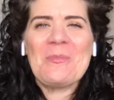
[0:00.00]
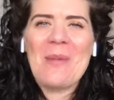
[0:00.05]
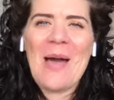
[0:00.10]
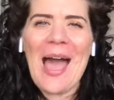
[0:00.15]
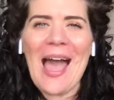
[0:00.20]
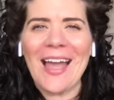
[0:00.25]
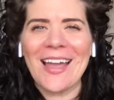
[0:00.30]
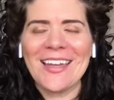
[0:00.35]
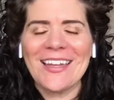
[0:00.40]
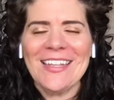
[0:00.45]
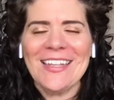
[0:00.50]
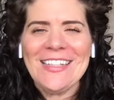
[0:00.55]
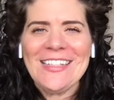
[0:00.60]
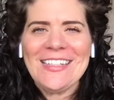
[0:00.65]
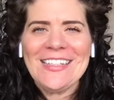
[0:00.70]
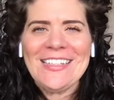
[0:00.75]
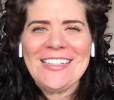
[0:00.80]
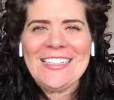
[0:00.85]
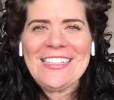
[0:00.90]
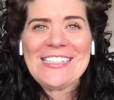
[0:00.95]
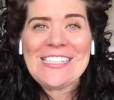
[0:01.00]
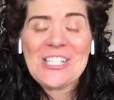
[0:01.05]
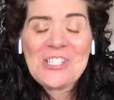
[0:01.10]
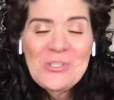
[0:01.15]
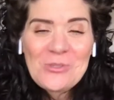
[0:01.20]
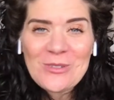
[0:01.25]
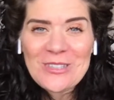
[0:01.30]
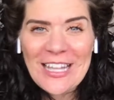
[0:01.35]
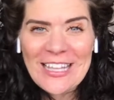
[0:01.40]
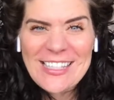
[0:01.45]
back. Did
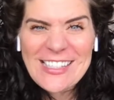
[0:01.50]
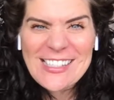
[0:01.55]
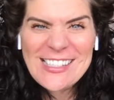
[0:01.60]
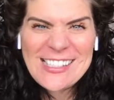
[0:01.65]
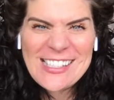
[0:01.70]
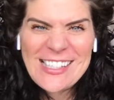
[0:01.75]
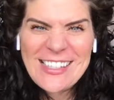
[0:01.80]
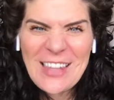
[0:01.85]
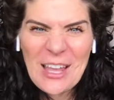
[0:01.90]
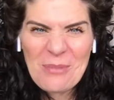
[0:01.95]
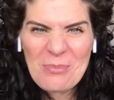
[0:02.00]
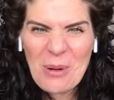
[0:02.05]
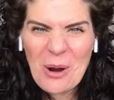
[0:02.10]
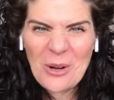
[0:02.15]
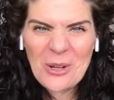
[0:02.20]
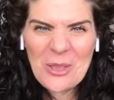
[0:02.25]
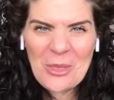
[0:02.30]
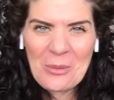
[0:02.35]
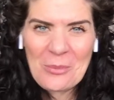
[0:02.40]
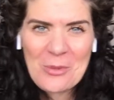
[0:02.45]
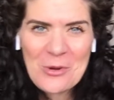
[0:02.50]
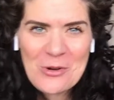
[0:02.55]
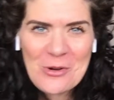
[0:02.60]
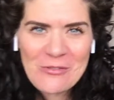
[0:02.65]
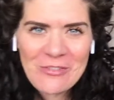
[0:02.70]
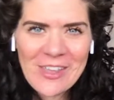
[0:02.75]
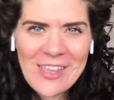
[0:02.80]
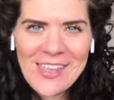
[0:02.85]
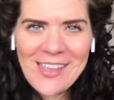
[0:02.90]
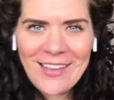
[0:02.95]
you like seeing that part of the
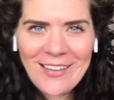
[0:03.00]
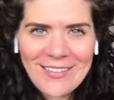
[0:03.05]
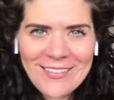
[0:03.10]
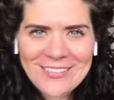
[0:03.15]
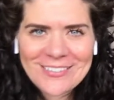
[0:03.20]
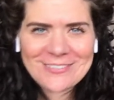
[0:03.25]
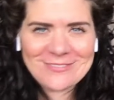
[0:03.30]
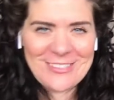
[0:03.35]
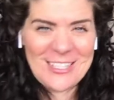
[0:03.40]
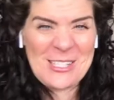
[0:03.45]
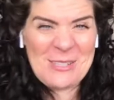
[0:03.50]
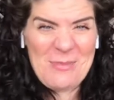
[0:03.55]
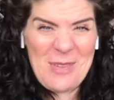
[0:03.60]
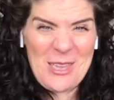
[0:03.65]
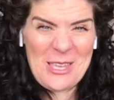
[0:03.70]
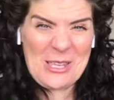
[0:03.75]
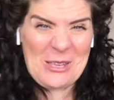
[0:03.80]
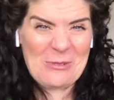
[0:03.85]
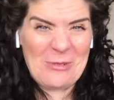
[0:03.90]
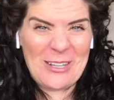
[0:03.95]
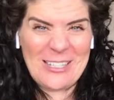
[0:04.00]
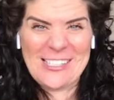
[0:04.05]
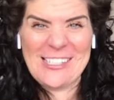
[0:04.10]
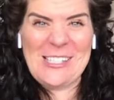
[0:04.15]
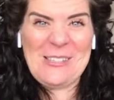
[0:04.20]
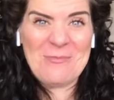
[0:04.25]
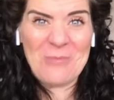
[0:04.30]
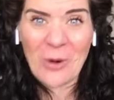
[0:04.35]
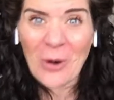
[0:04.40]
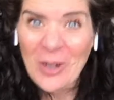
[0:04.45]
movie? Does it make you want to
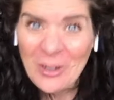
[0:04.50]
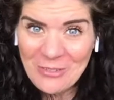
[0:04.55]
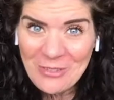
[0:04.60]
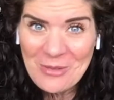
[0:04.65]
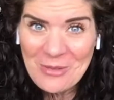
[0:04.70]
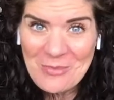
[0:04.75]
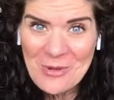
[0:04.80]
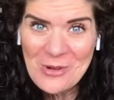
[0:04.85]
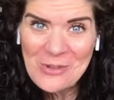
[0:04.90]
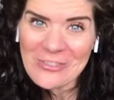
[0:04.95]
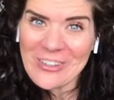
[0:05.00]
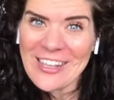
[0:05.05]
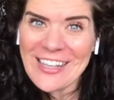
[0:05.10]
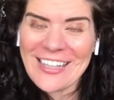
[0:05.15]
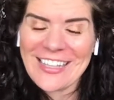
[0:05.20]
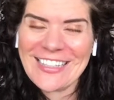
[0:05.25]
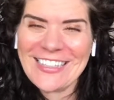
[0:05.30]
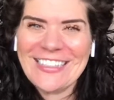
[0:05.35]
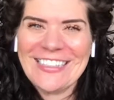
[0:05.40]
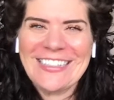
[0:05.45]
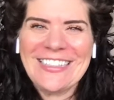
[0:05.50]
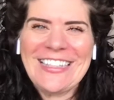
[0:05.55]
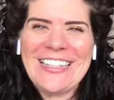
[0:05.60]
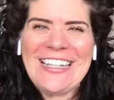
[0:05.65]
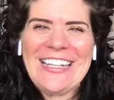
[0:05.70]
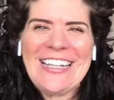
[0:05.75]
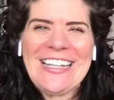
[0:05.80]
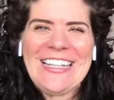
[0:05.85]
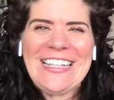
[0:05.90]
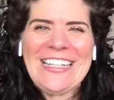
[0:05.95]
see more of the movie?
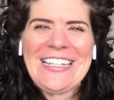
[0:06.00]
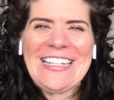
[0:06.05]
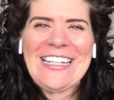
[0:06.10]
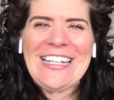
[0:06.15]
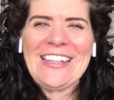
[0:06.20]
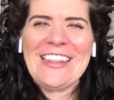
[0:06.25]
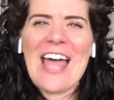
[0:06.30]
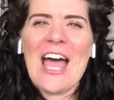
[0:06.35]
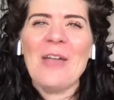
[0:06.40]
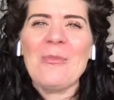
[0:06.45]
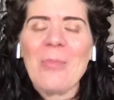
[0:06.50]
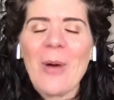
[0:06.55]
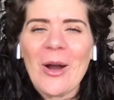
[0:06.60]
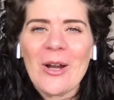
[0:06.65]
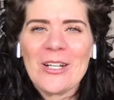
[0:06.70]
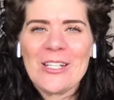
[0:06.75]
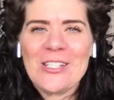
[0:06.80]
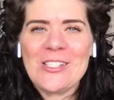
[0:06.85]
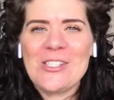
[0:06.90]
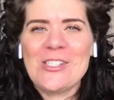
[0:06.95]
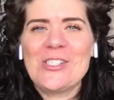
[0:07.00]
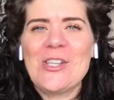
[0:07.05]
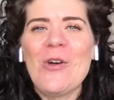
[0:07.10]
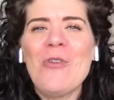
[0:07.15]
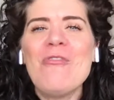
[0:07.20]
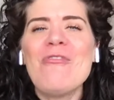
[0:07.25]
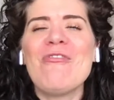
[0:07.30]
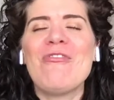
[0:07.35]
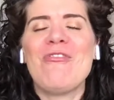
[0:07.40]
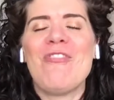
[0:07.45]
That part is so
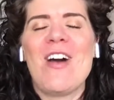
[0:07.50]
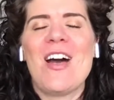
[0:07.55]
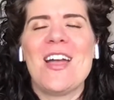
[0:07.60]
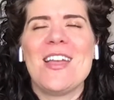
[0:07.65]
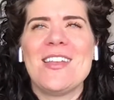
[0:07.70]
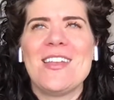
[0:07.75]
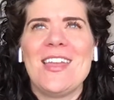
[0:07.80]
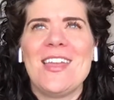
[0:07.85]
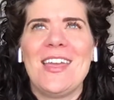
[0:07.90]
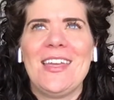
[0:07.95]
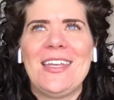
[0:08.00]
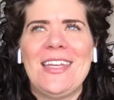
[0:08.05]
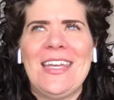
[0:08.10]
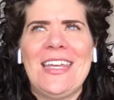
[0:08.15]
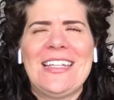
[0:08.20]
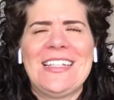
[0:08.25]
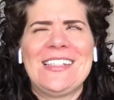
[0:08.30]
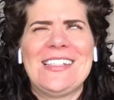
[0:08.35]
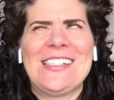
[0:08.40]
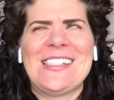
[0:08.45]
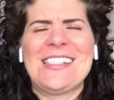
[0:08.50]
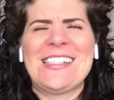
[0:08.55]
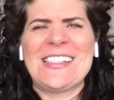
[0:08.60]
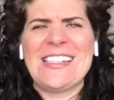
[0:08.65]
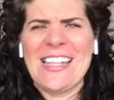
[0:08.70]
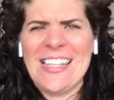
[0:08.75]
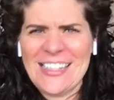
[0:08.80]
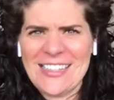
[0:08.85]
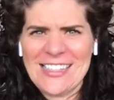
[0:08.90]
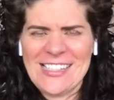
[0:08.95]
fun and
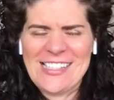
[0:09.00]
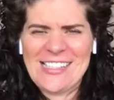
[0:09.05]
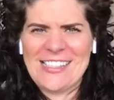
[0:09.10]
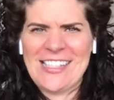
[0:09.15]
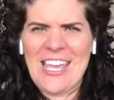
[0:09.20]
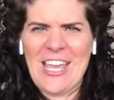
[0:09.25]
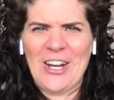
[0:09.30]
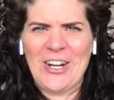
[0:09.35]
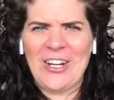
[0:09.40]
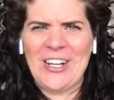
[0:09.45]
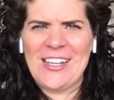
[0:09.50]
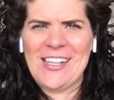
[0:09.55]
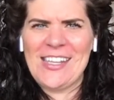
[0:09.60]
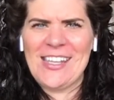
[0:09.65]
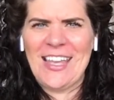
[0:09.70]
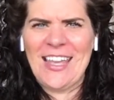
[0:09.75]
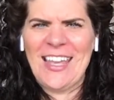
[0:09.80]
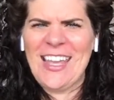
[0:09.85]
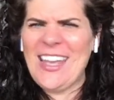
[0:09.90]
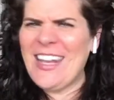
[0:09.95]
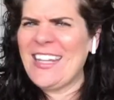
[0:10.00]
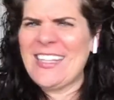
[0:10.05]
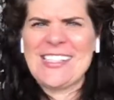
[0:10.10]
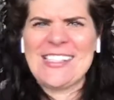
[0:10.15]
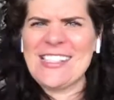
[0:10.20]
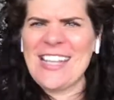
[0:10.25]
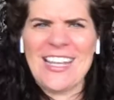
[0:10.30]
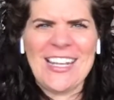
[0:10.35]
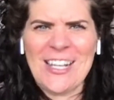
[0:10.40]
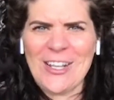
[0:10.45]
slightly scary and
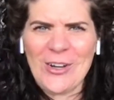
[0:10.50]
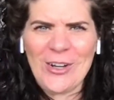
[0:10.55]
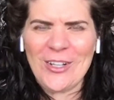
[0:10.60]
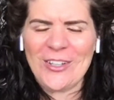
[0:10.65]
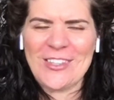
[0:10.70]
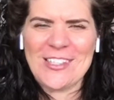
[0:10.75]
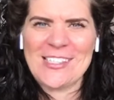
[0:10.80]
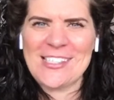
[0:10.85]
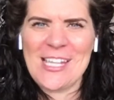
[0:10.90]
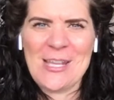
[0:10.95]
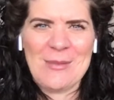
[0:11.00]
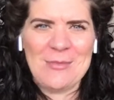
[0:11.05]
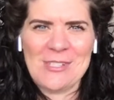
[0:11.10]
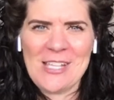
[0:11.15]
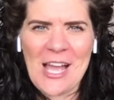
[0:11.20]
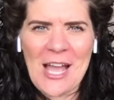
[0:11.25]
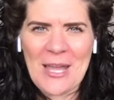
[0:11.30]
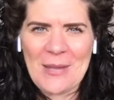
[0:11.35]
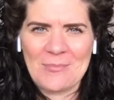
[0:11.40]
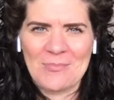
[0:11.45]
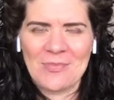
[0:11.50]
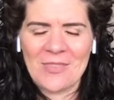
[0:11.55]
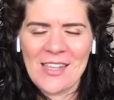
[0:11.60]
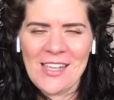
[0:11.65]
exciting all at the same time.